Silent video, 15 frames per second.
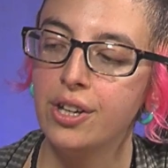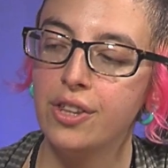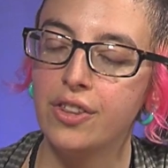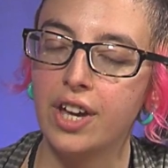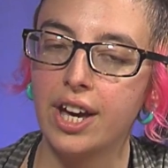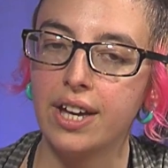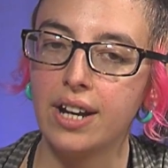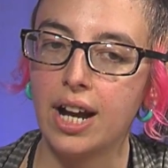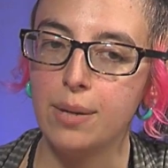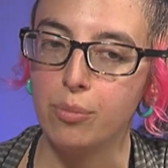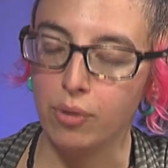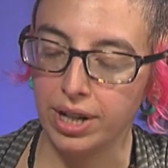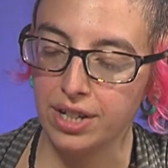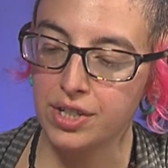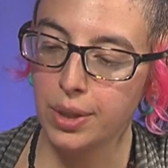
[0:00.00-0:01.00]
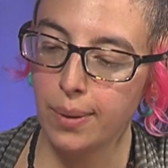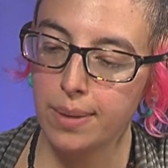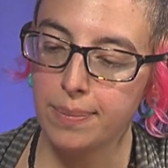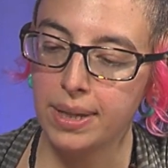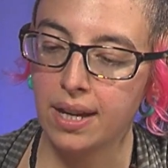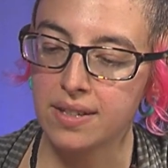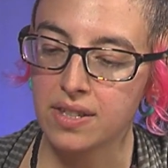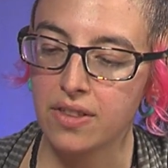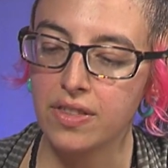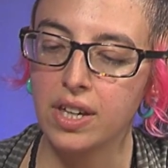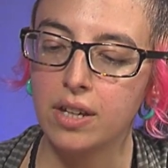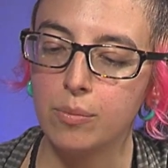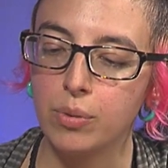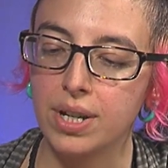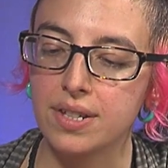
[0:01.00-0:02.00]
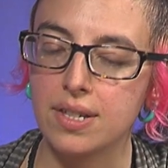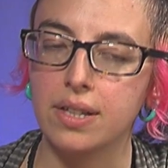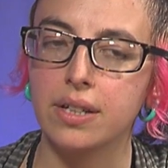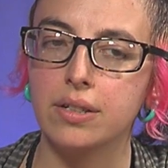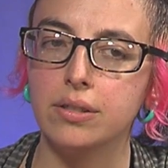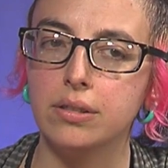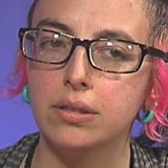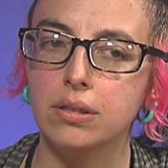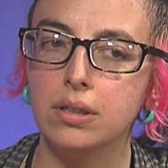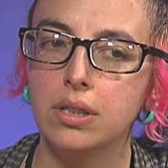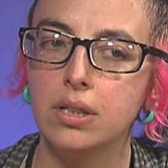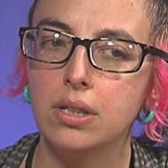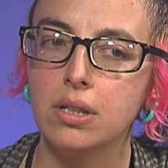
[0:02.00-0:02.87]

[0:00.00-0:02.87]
that I bring to it, because I think it brings a little